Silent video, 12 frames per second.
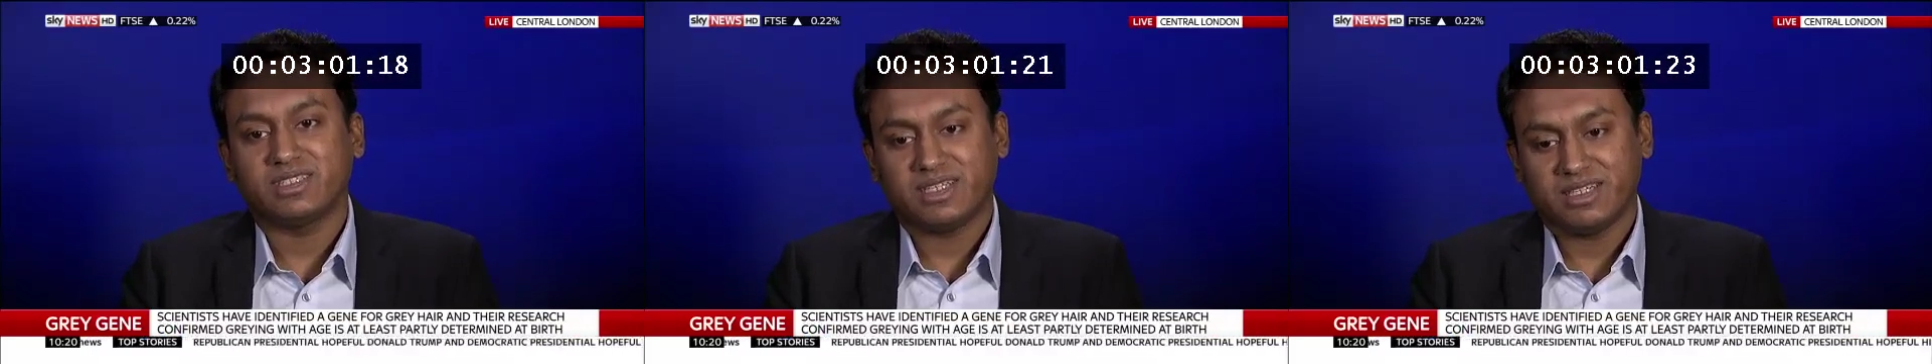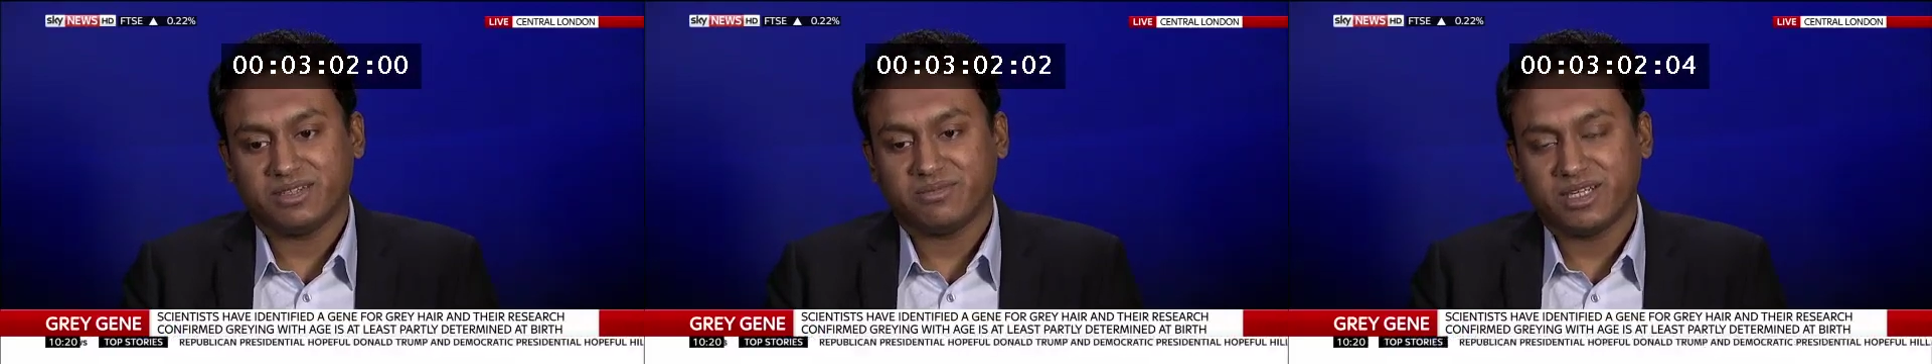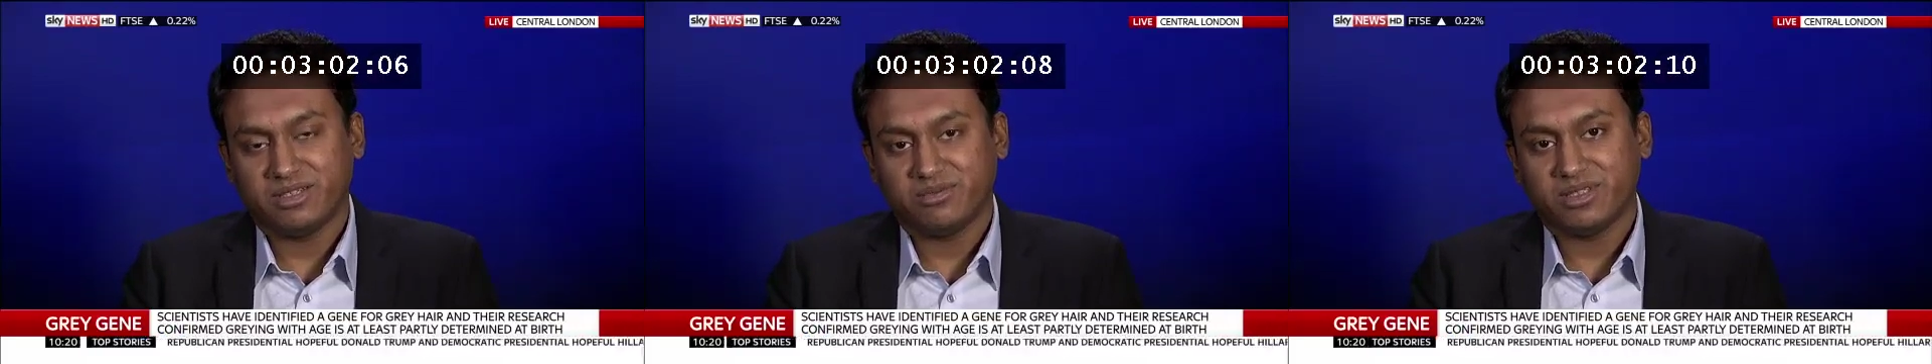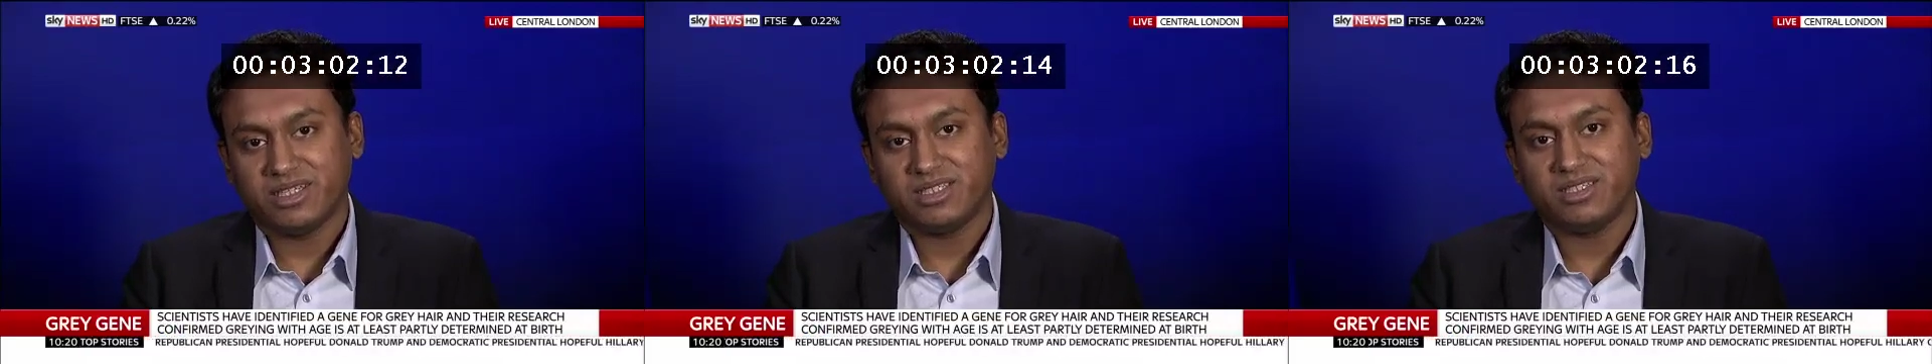genetic
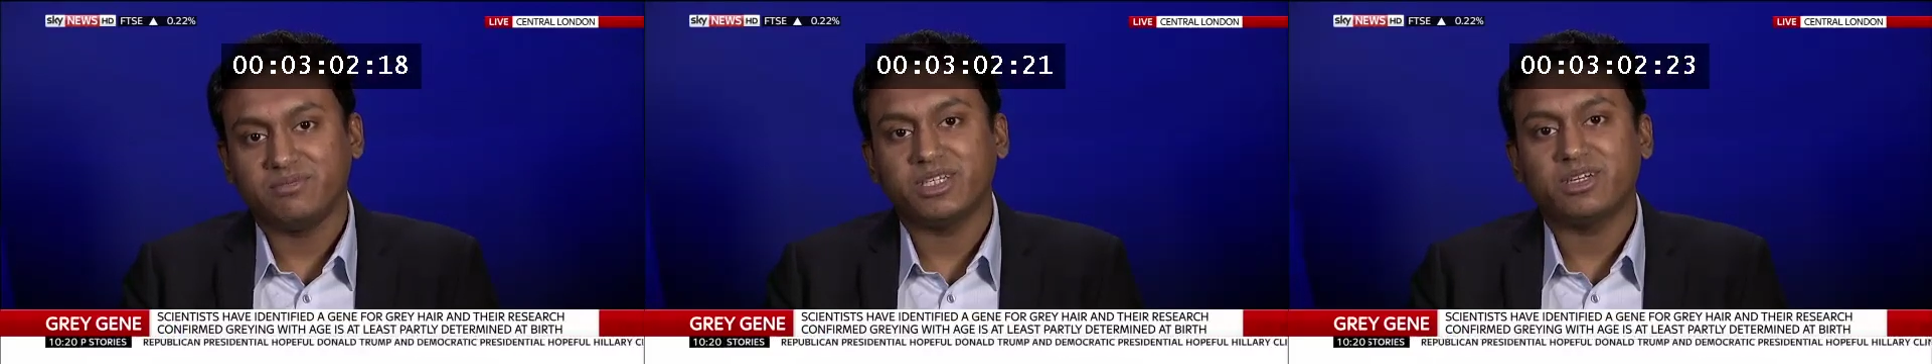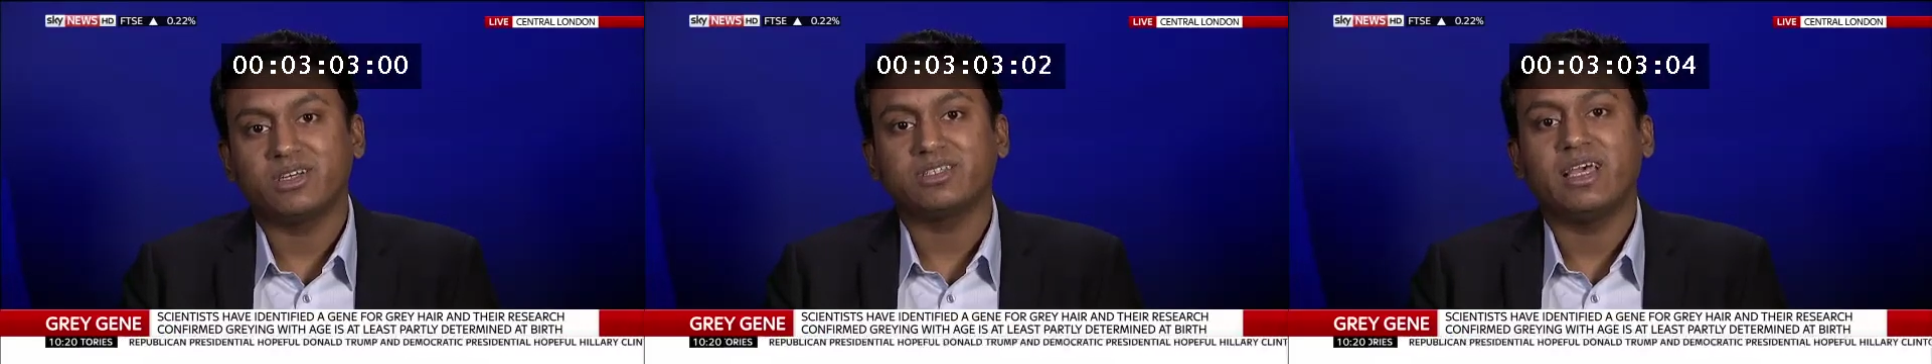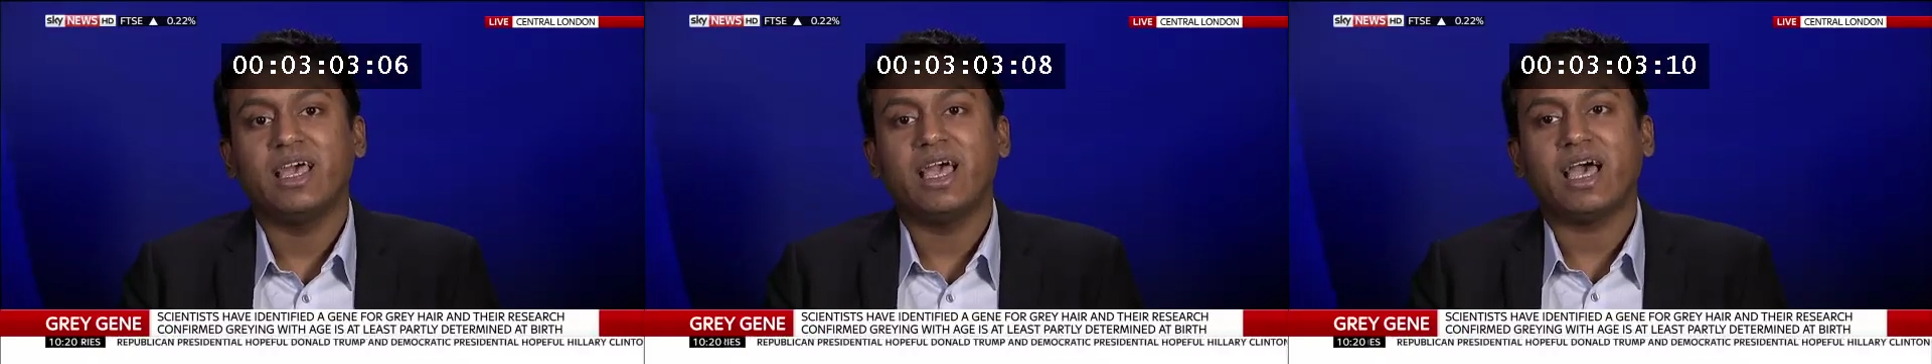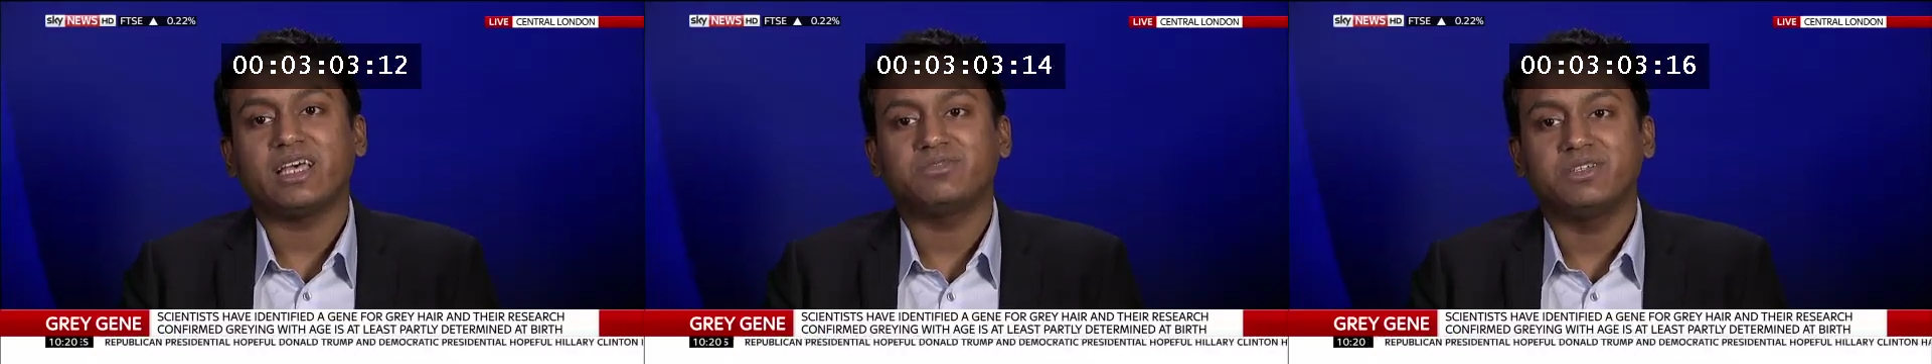manipulation, because
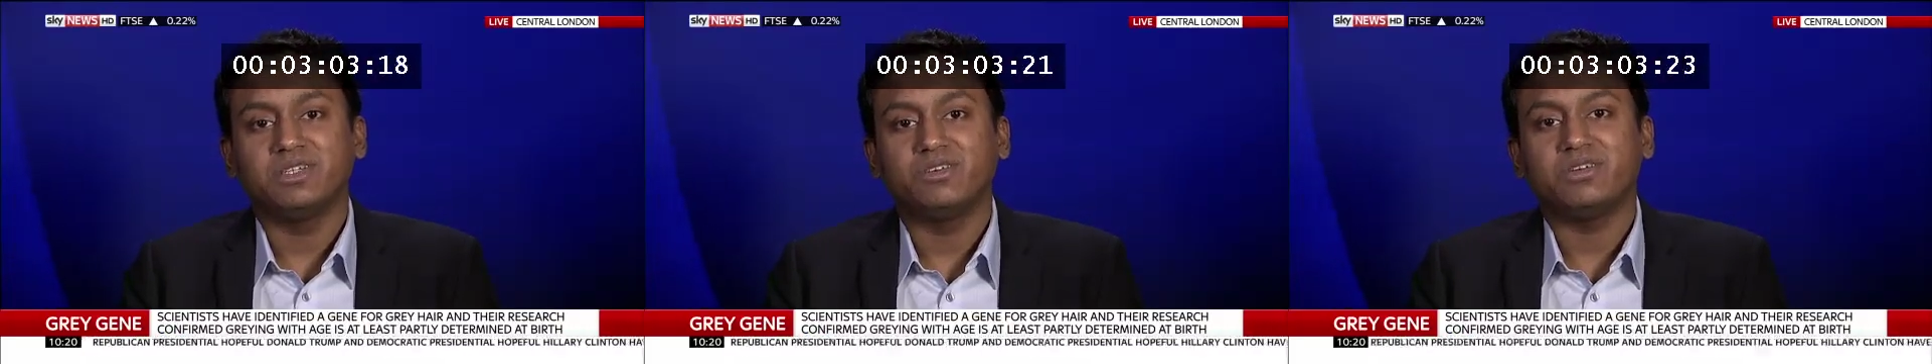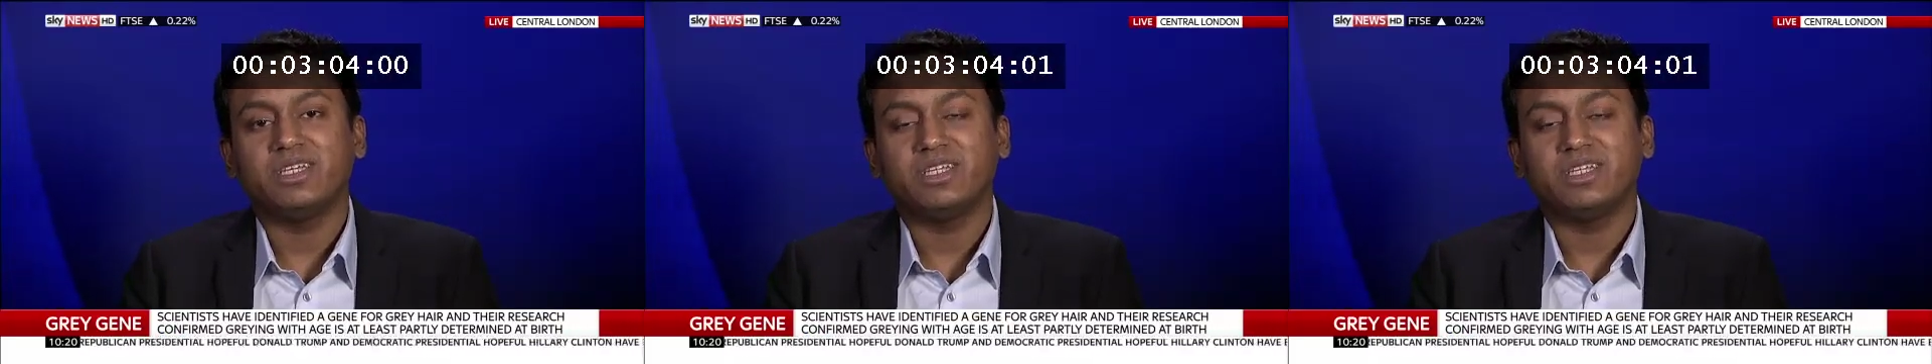as we know,